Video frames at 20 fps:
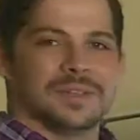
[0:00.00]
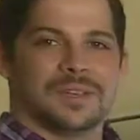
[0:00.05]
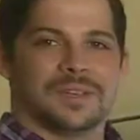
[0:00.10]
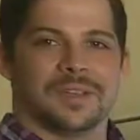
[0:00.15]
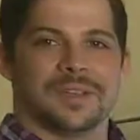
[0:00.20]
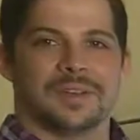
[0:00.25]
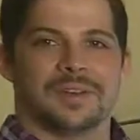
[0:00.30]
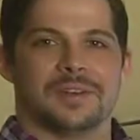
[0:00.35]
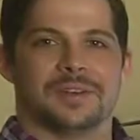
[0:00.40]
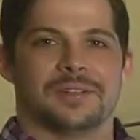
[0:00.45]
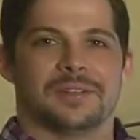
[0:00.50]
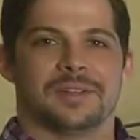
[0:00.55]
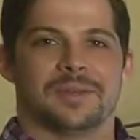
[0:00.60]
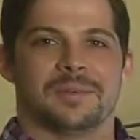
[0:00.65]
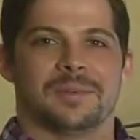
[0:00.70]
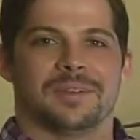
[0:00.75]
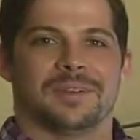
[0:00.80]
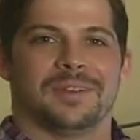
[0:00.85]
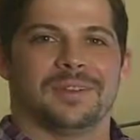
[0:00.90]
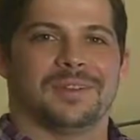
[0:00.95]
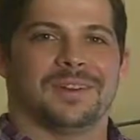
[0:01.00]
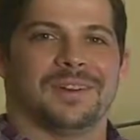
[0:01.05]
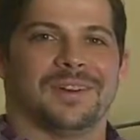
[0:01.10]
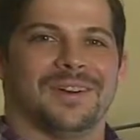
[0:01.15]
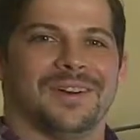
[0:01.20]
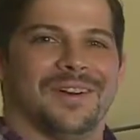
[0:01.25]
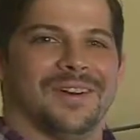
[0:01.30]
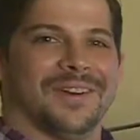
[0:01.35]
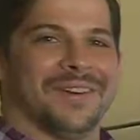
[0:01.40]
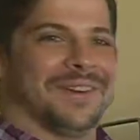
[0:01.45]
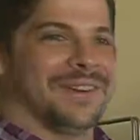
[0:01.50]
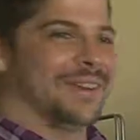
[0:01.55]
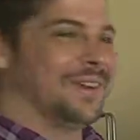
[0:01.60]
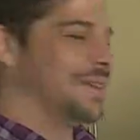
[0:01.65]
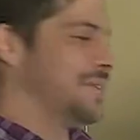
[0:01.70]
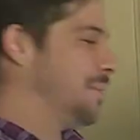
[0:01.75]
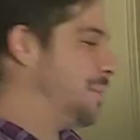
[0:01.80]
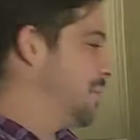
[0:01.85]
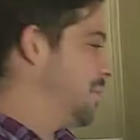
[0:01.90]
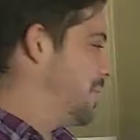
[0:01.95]
Doug Anderson. I'm an
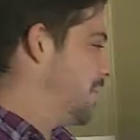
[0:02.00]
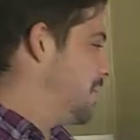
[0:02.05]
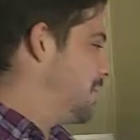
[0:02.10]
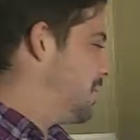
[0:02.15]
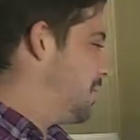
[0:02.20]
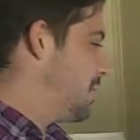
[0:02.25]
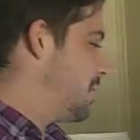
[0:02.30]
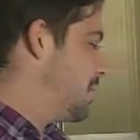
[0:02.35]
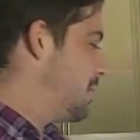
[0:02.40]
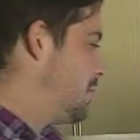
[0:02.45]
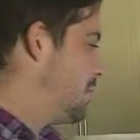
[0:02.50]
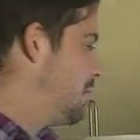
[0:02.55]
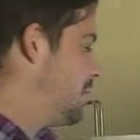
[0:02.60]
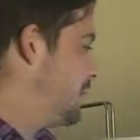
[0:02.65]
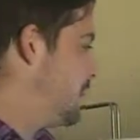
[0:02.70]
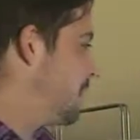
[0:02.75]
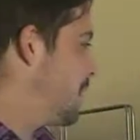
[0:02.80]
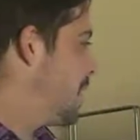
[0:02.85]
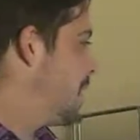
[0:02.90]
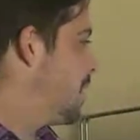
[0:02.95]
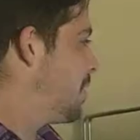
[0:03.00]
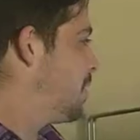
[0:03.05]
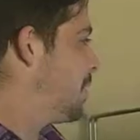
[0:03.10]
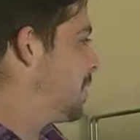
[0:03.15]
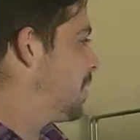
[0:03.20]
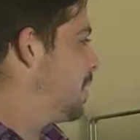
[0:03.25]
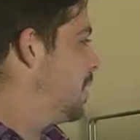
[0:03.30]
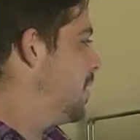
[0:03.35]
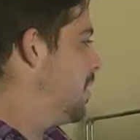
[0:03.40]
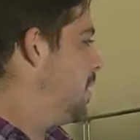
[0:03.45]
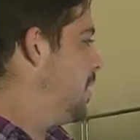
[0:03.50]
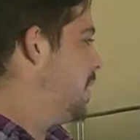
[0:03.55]
RN on the Surgical Intensive Care Unit.